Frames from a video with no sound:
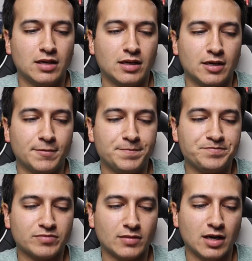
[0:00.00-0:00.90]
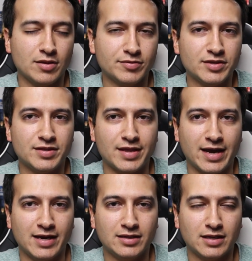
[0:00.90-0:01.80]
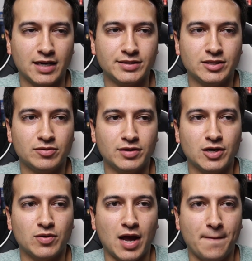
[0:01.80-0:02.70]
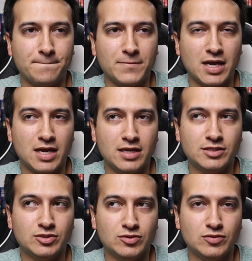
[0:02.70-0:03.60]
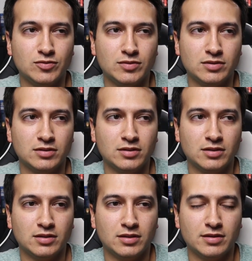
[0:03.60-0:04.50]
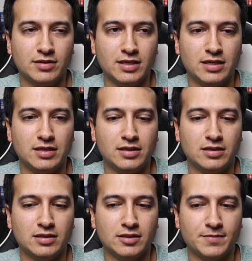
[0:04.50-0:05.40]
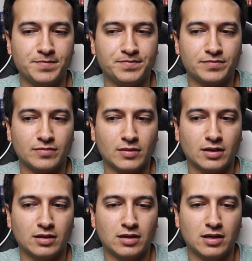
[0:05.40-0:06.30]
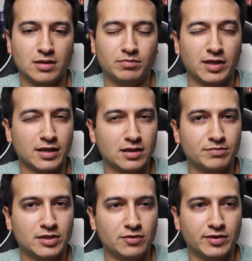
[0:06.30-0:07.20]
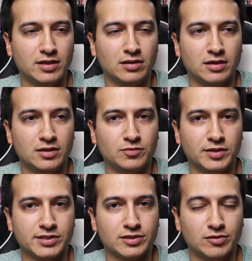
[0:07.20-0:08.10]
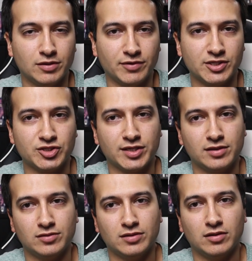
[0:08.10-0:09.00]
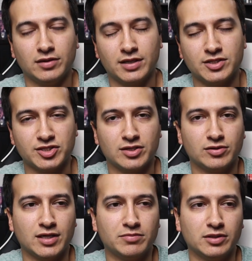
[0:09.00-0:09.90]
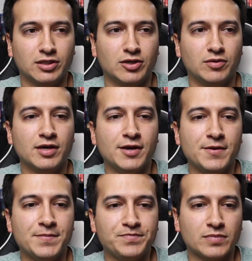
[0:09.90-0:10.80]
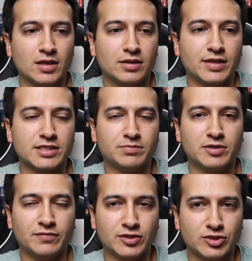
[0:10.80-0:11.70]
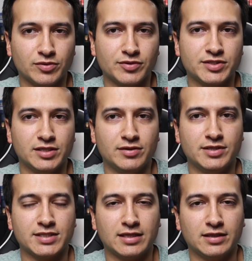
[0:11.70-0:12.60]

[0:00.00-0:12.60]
Um, other than that, I don't know. I may do the uh, Black Company read along with Slowly Red's channel. I'll link his channel down below. That's a bit of a shorter series.